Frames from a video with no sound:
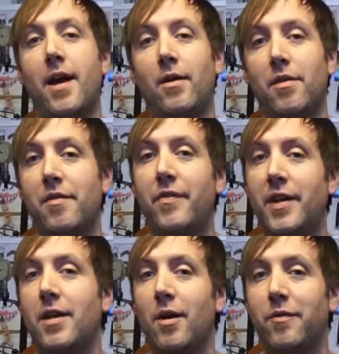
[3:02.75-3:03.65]
out the
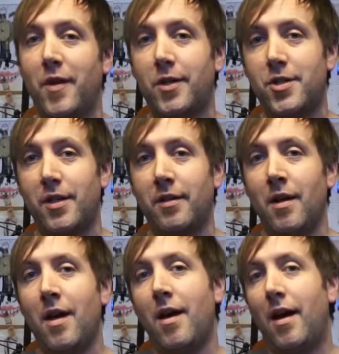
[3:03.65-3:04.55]
video function
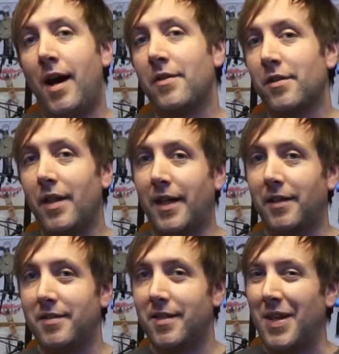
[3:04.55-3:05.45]
on the
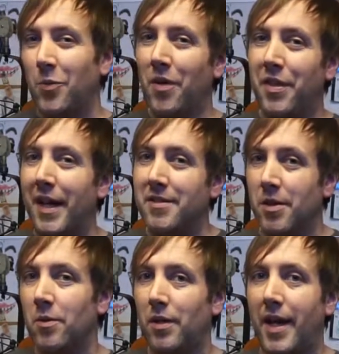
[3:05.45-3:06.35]
Leica C. One thing I
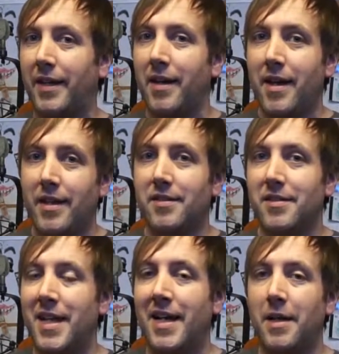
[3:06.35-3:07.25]
don't like is the
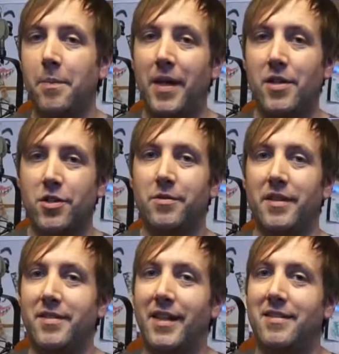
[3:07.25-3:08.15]
1080p shoots
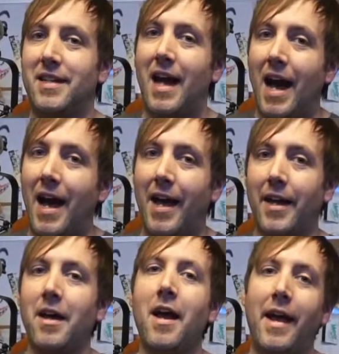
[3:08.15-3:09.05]
at
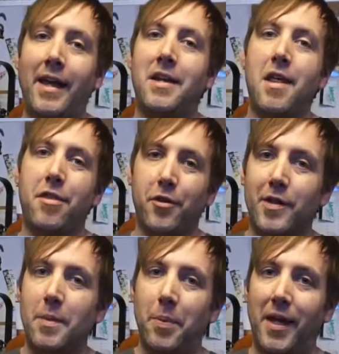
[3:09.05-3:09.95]
60i and at
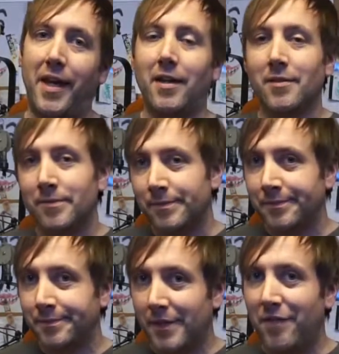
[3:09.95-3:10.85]
30p.
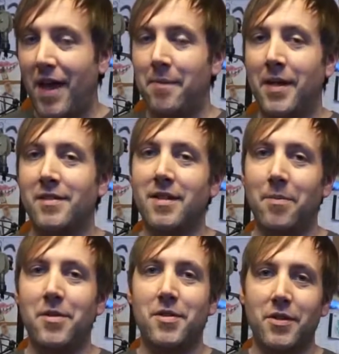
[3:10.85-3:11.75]
If that means
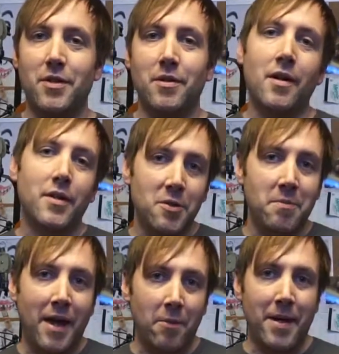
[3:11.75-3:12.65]
something to you, you
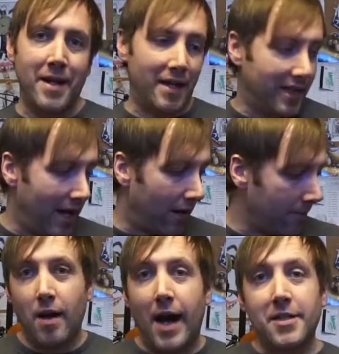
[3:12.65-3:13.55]
may or may not
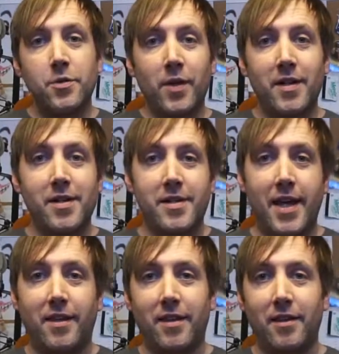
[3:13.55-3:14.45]
care. I just wanted to
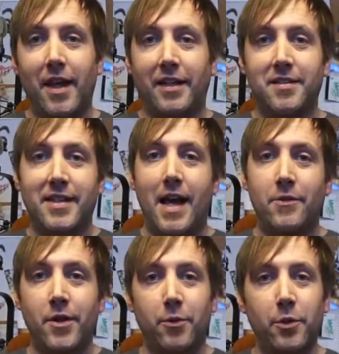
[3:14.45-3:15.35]
take the Leica C out
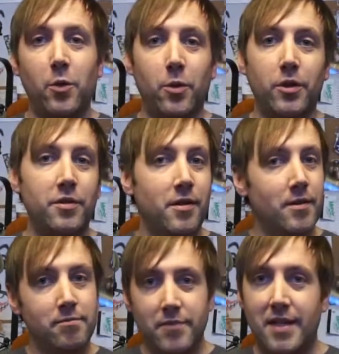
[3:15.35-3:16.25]
into the real world,
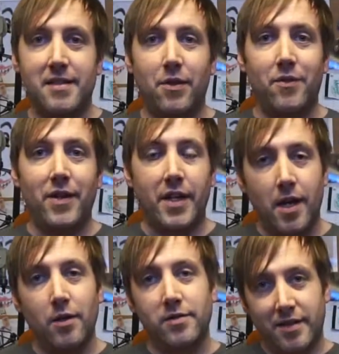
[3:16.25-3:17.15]
test out the
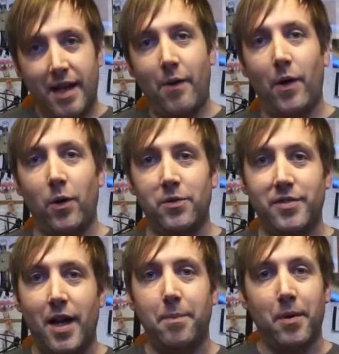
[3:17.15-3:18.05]
video, see how it holds
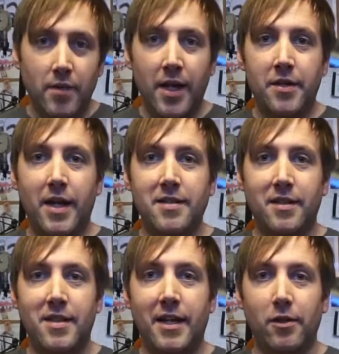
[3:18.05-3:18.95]
up, and you guys
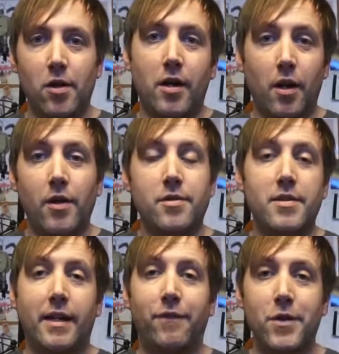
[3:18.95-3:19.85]
can take a look. I'll also
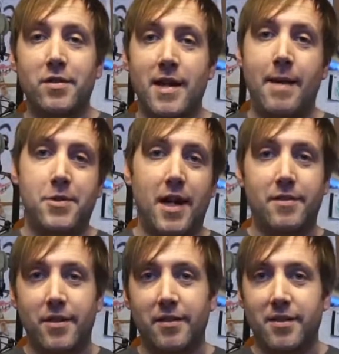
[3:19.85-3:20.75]
take a few
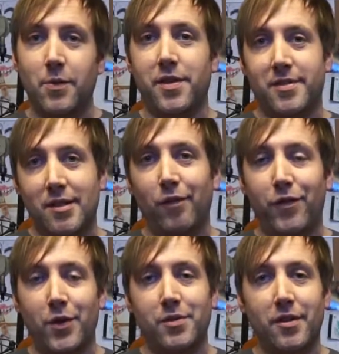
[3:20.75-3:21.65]
snapshots so you can see what the still
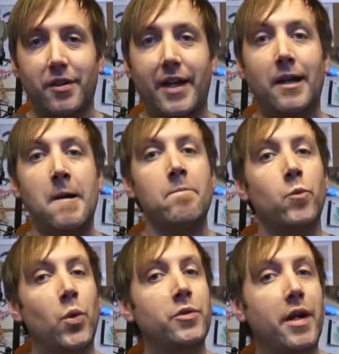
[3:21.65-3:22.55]
photos look like.
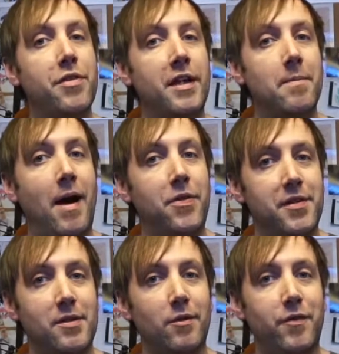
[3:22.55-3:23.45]
One great thing about the
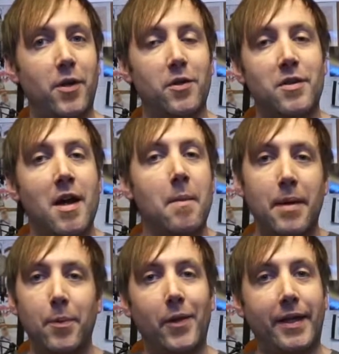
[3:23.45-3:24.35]
still photos,
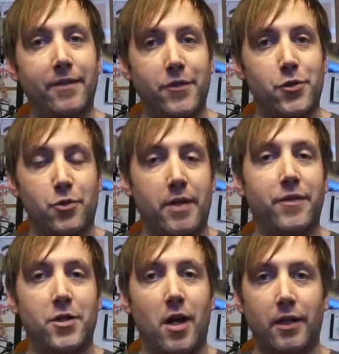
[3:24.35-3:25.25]
people like it for street
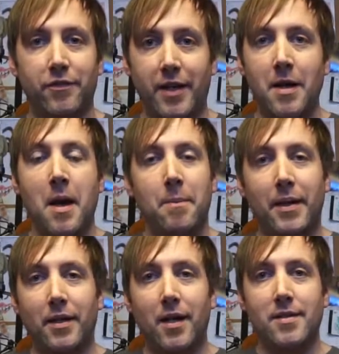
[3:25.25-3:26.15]
photography
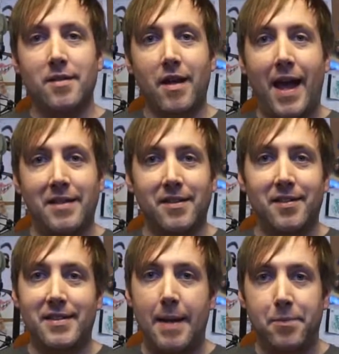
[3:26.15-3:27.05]
because it has a
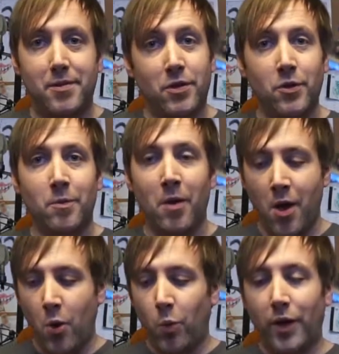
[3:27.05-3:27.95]
stepped zoom
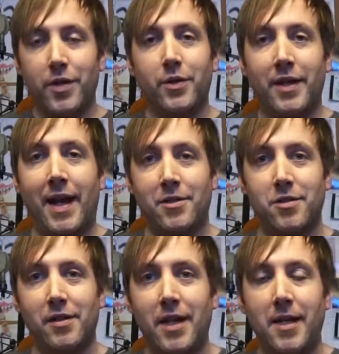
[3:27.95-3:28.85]
where you can
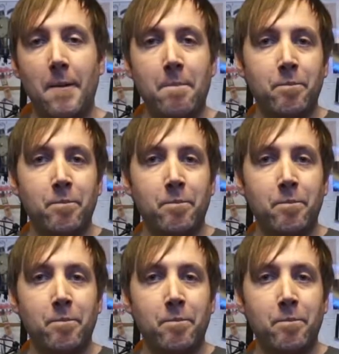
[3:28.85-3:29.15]
actually